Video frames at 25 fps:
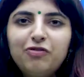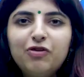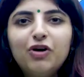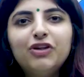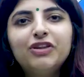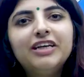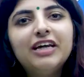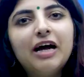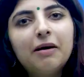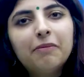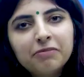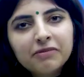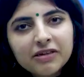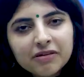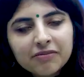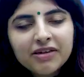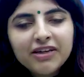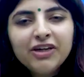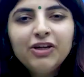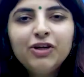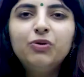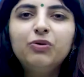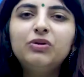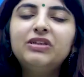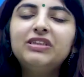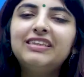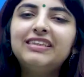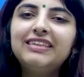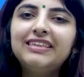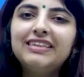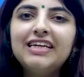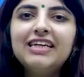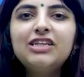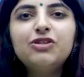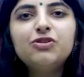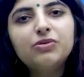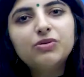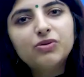for the upcoming UGC
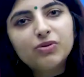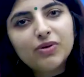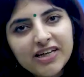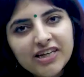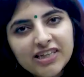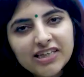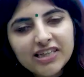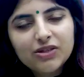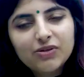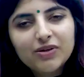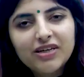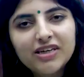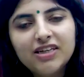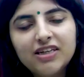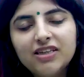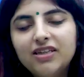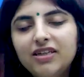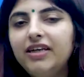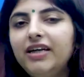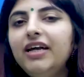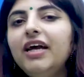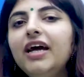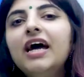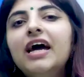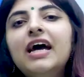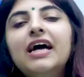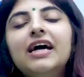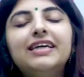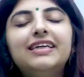NET 2023,